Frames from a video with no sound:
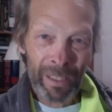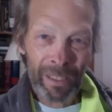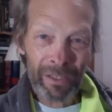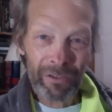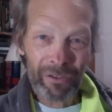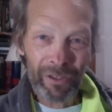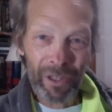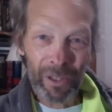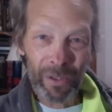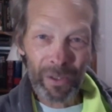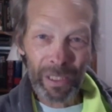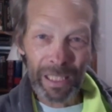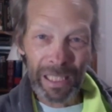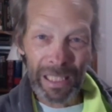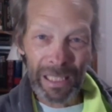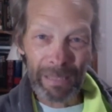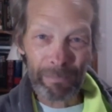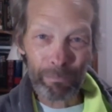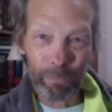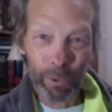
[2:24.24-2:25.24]
So
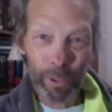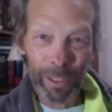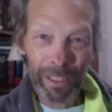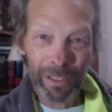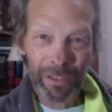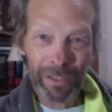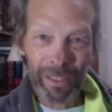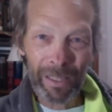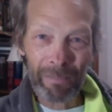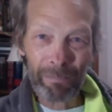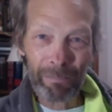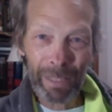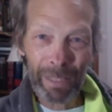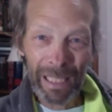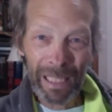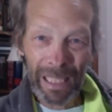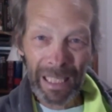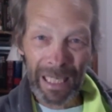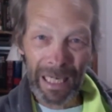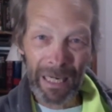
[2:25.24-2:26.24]
he put a
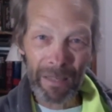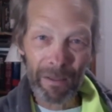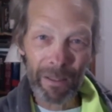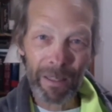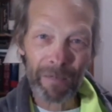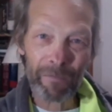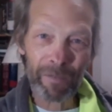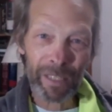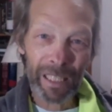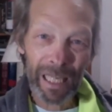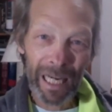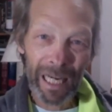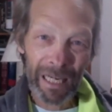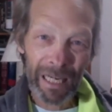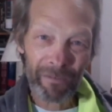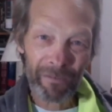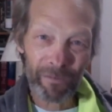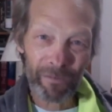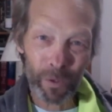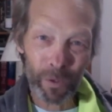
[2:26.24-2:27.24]
path of
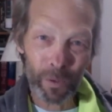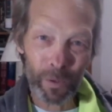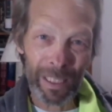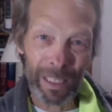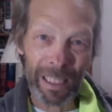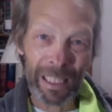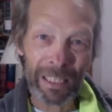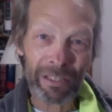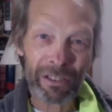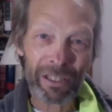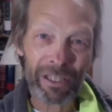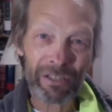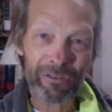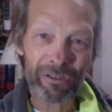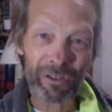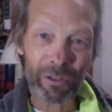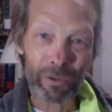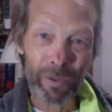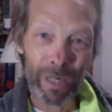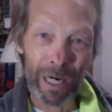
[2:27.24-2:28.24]
cat food into his
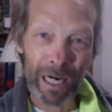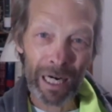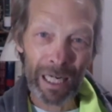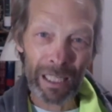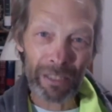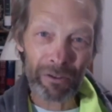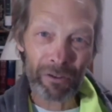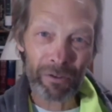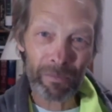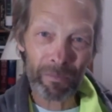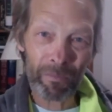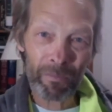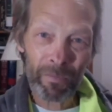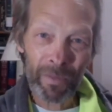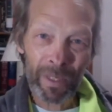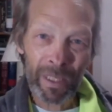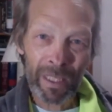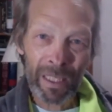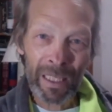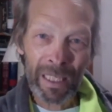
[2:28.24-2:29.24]
garage
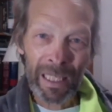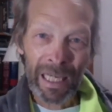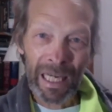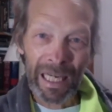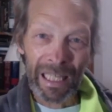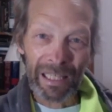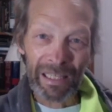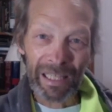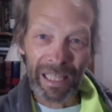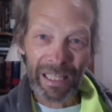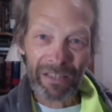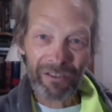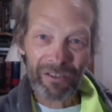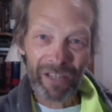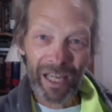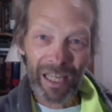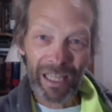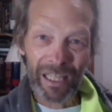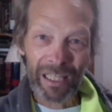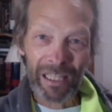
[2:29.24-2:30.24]
and then
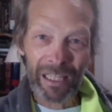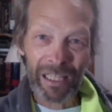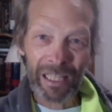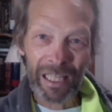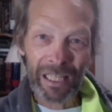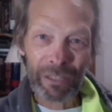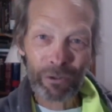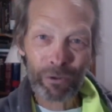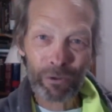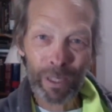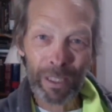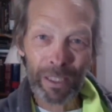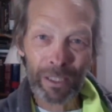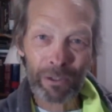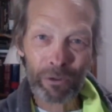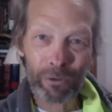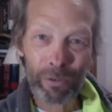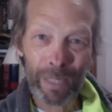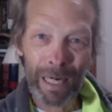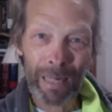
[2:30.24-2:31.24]
set an electronic
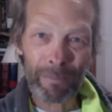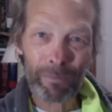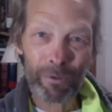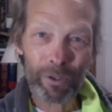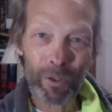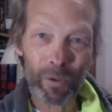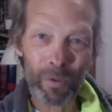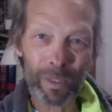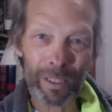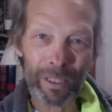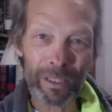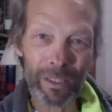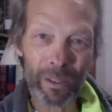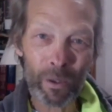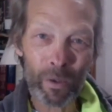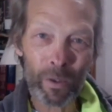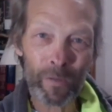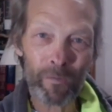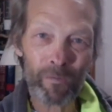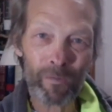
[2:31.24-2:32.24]
trap so when
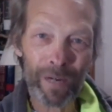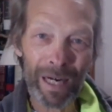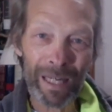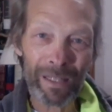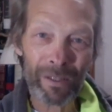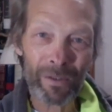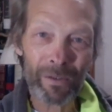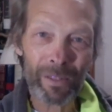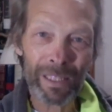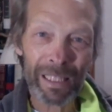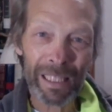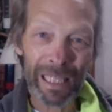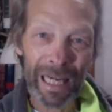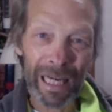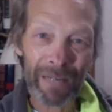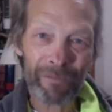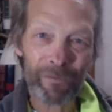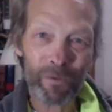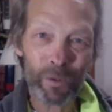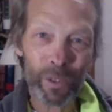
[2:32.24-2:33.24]
Dakota followed the
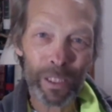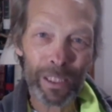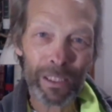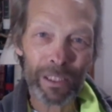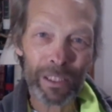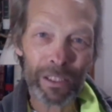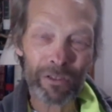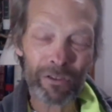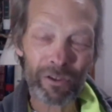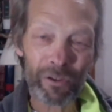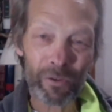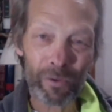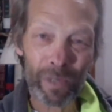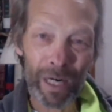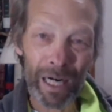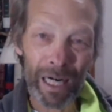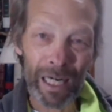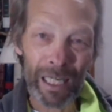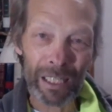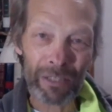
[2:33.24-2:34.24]
cat food into his
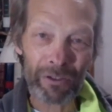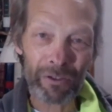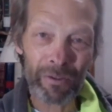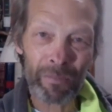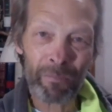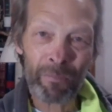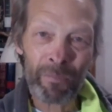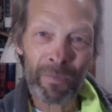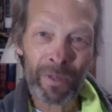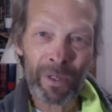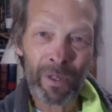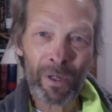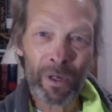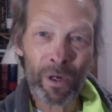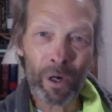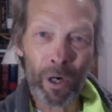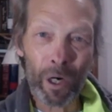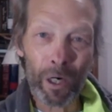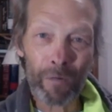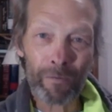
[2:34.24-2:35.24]
garage,
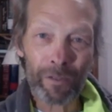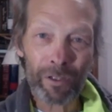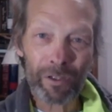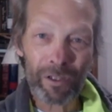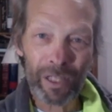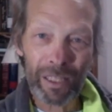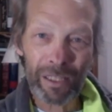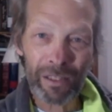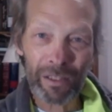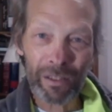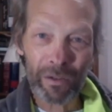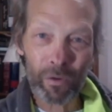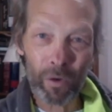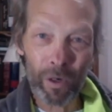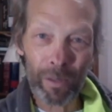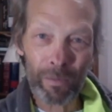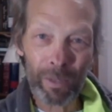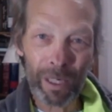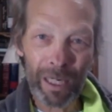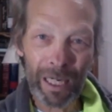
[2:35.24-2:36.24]
all of a sudden the
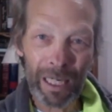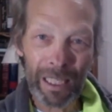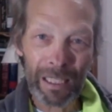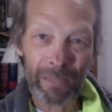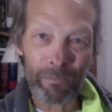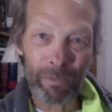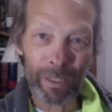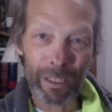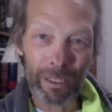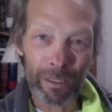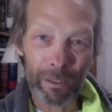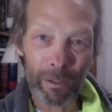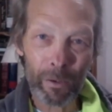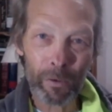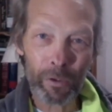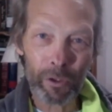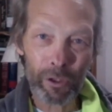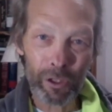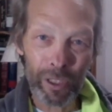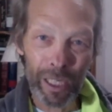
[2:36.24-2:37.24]
door behind him would
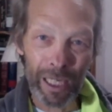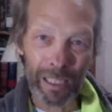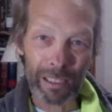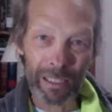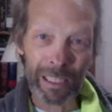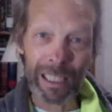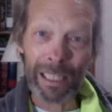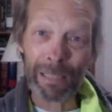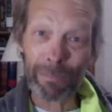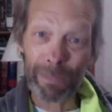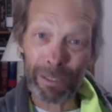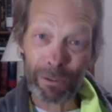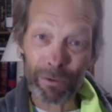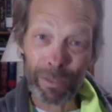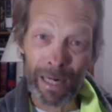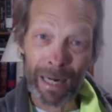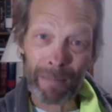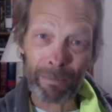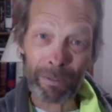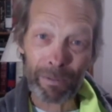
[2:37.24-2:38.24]
close shut. He'd be
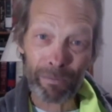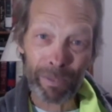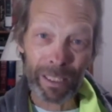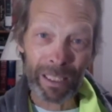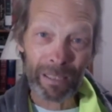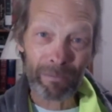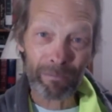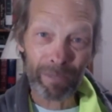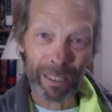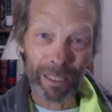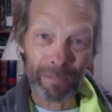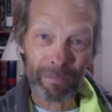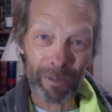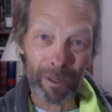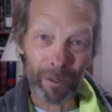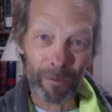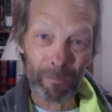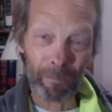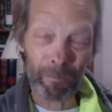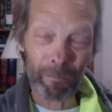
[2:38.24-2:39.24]
trapped and we can bring him
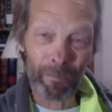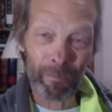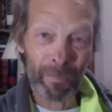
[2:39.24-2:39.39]
home.